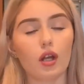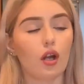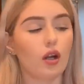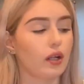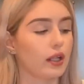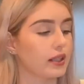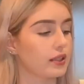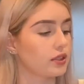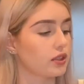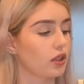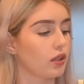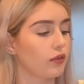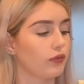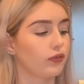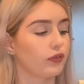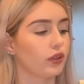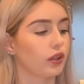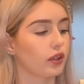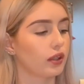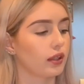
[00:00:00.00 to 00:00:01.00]
Okay, so
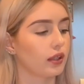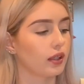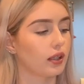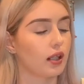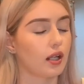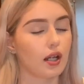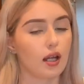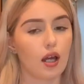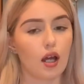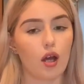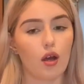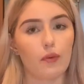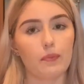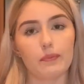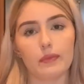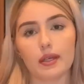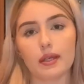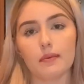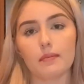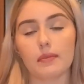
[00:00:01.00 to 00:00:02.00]
for
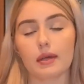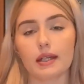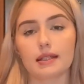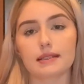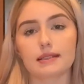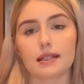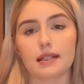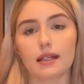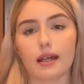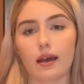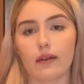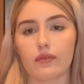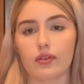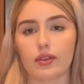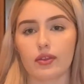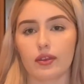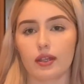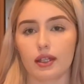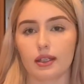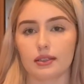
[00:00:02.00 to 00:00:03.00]
me mixing
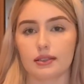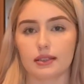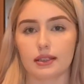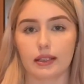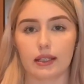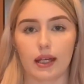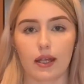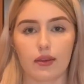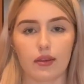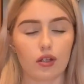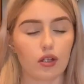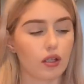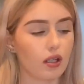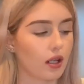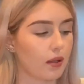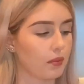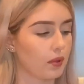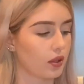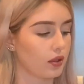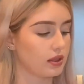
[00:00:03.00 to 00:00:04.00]
everything together,
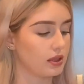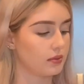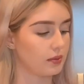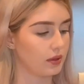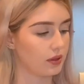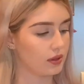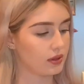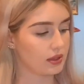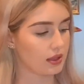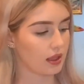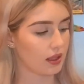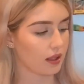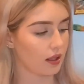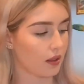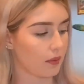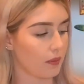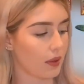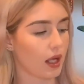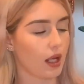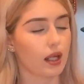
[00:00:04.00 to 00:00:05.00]
I'm going to be using
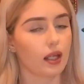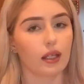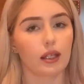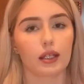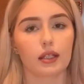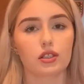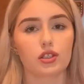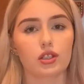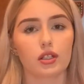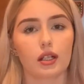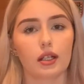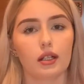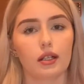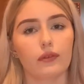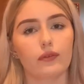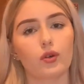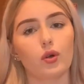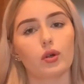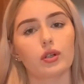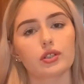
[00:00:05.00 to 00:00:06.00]
my KitchenAid.
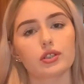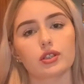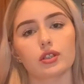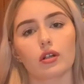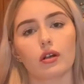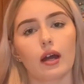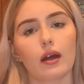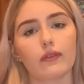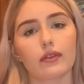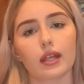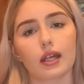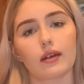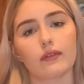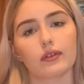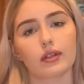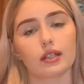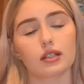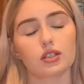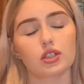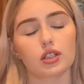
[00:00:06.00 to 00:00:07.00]
Of course, you don't have to have
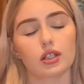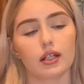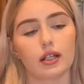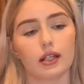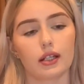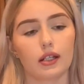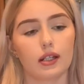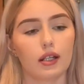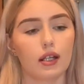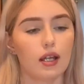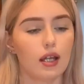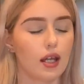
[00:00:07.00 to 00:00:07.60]
a KitchenAid.